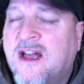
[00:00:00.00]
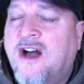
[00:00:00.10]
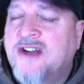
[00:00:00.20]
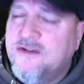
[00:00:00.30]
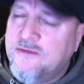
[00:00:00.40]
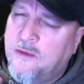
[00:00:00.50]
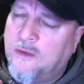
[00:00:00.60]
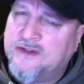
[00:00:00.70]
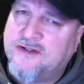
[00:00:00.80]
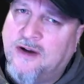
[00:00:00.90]
I do know what
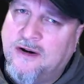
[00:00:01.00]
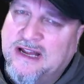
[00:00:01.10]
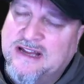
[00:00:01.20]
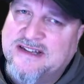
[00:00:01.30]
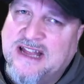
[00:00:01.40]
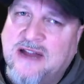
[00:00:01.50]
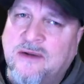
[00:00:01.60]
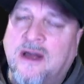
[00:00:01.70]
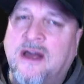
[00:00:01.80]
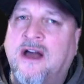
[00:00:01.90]
the target is now.
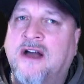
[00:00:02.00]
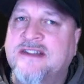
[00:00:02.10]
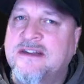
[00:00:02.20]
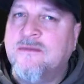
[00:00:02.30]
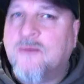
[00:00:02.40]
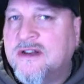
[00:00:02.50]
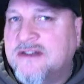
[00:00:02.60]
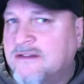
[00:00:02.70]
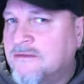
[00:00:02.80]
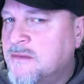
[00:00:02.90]
I didn't when I
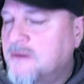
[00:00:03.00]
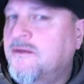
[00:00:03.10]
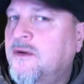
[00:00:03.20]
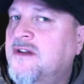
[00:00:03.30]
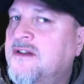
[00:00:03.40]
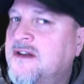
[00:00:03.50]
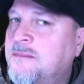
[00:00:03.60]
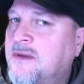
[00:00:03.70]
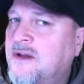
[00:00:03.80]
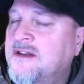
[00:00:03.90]
did the remote viewing, I did it
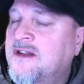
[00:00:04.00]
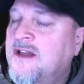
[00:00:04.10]
blind.